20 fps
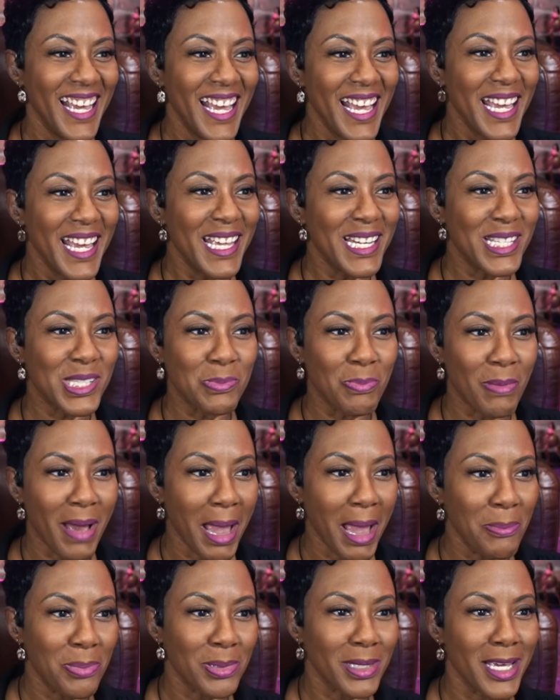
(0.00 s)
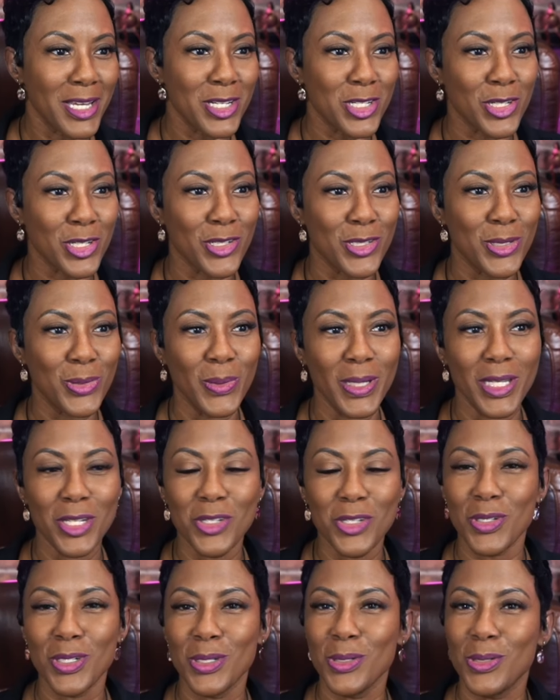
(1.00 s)
It is my pleasure to
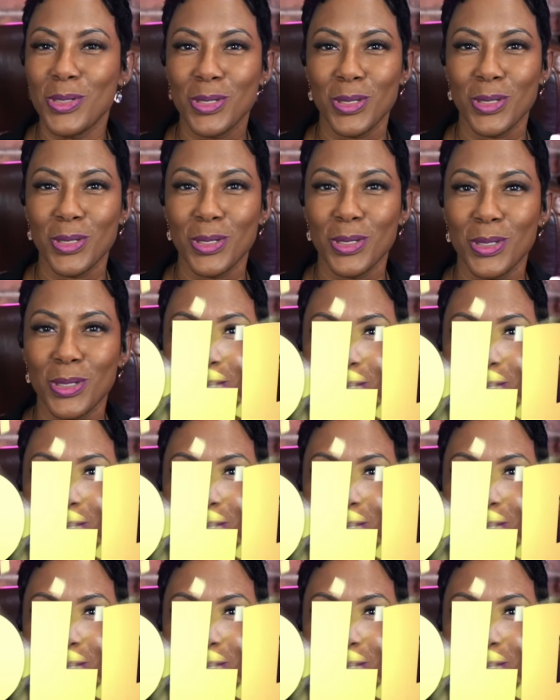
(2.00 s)
introduce you